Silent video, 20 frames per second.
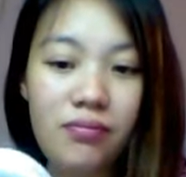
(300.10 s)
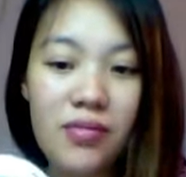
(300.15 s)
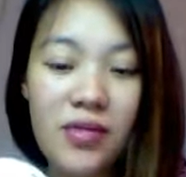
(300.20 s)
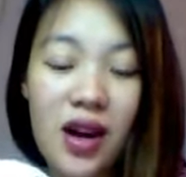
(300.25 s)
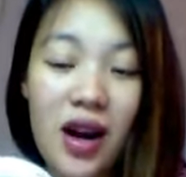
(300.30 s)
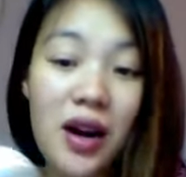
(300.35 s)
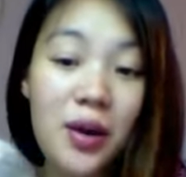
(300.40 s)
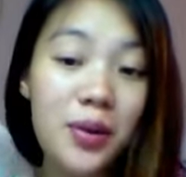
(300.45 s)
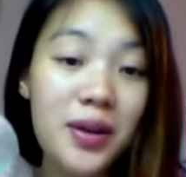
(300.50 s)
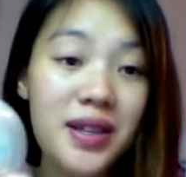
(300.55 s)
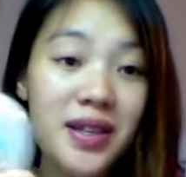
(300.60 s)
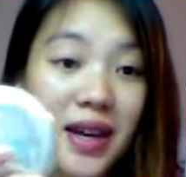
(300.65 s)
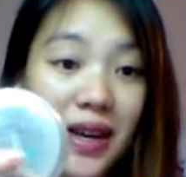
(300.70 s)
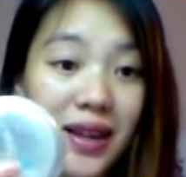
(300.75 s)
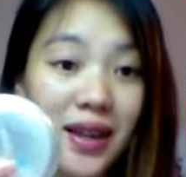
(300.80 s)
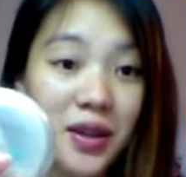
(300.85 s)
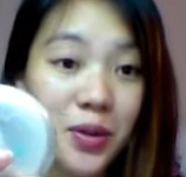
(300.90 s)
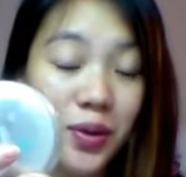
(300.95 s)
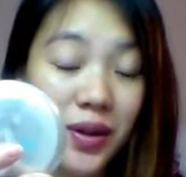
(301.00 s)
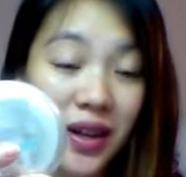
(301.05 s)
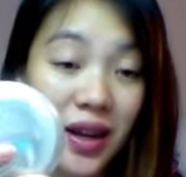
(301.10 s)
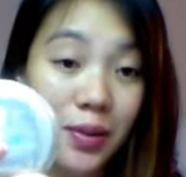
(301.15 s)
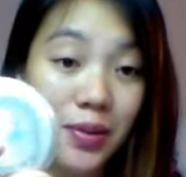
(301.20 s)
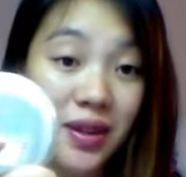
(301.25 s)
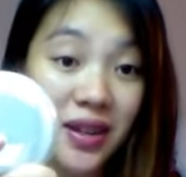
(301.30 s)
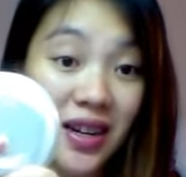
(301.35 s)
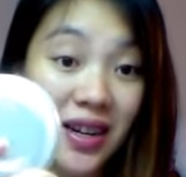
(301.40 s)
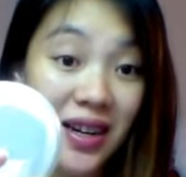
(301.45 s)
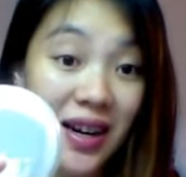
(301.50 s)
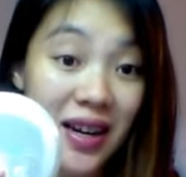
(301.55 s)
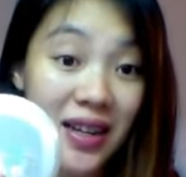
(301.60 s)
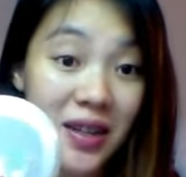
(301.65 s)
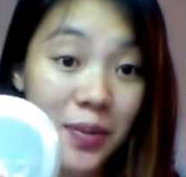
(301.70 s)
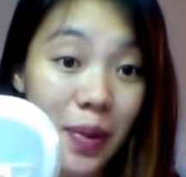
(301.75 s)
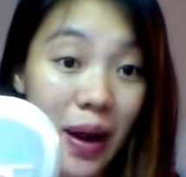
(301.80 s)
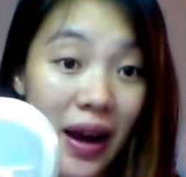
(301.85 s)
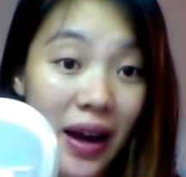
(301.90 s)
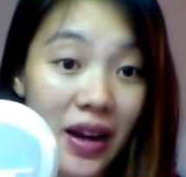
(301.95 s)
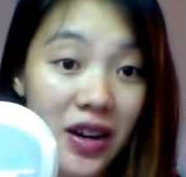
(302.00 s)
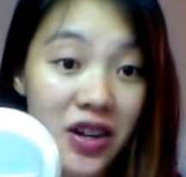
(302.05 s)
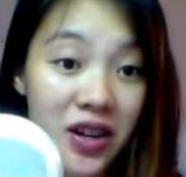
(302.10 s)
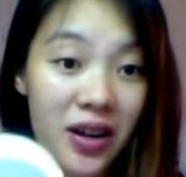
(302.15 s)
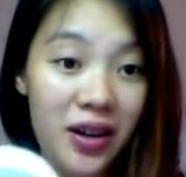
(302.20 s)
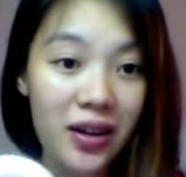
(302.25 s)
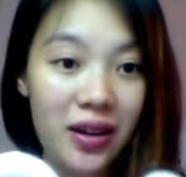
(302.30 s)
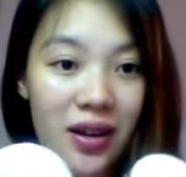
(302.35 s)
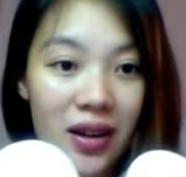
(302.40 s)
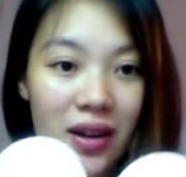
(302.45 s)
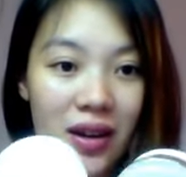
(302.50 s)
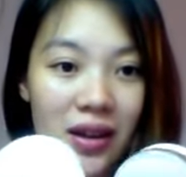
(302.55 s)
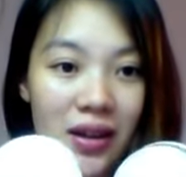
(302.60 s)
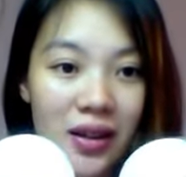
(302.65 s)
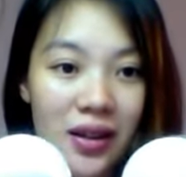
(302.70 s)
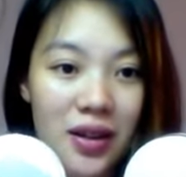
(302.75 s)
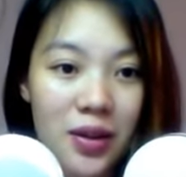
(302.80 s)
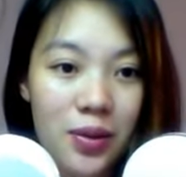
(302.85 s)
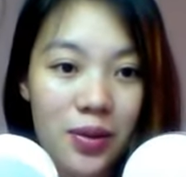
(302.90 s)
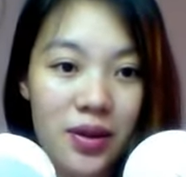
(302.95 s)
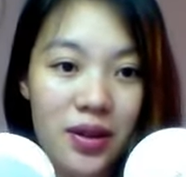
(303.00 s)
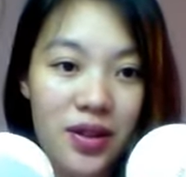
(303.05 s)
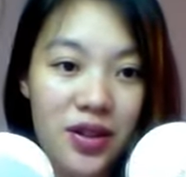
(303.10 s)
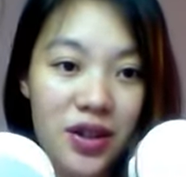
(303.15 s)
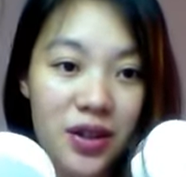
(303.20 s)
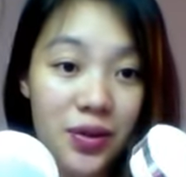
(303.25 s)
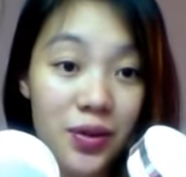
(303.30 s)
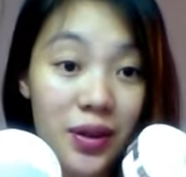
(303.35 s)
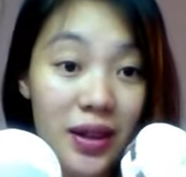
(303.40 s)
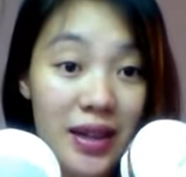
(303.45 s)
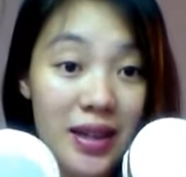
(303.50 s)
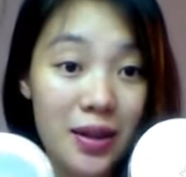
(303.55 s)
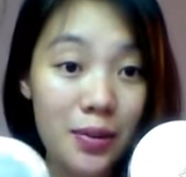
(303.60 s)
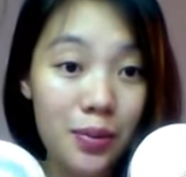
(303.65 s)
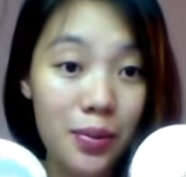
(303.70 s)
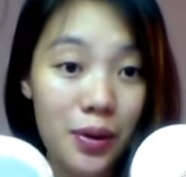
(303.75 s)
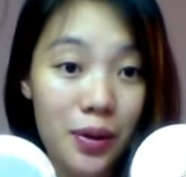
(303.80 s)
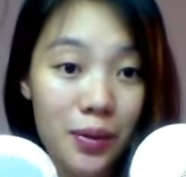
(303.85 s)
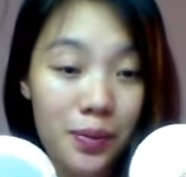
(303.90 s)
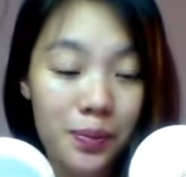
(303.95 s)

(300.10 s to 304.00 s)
I would say this one comes in a nicer packaging. This one is just really simple.